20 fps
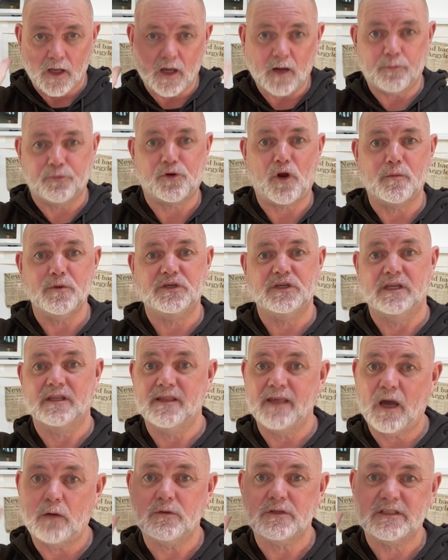I promise you
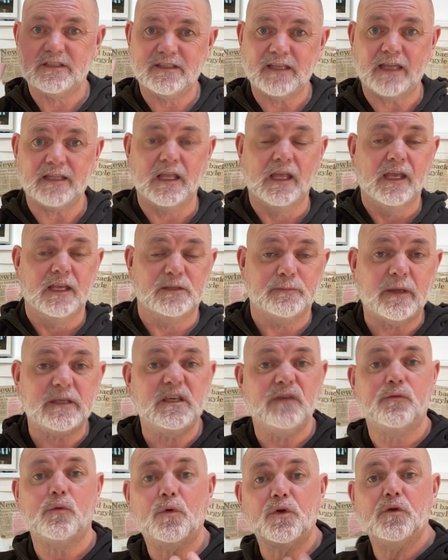that will set,
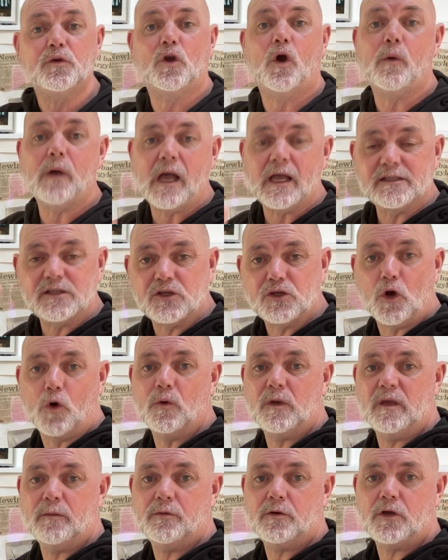especially if you want to go as a
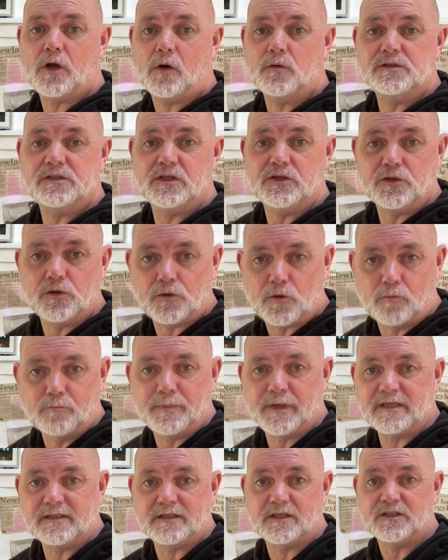goalkeeping coach in your own
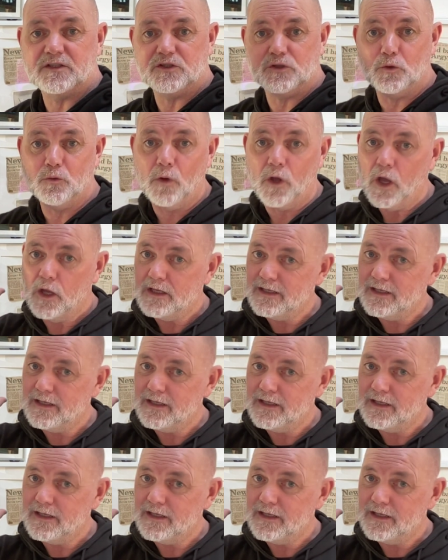business, you